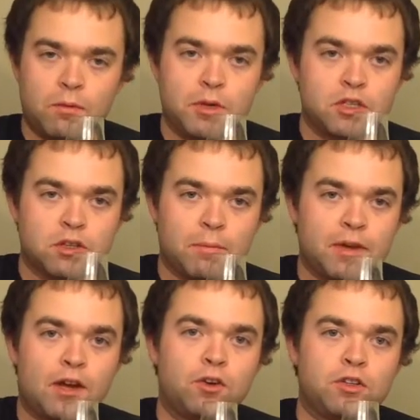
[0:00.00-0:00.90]
because I'm
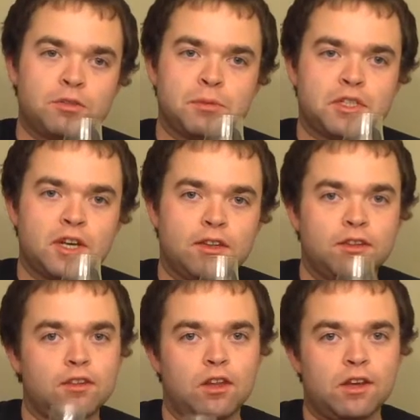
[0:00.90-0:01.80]
not going to
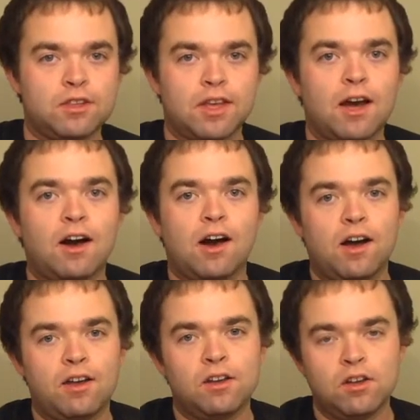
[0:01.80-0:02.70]
pretend like that high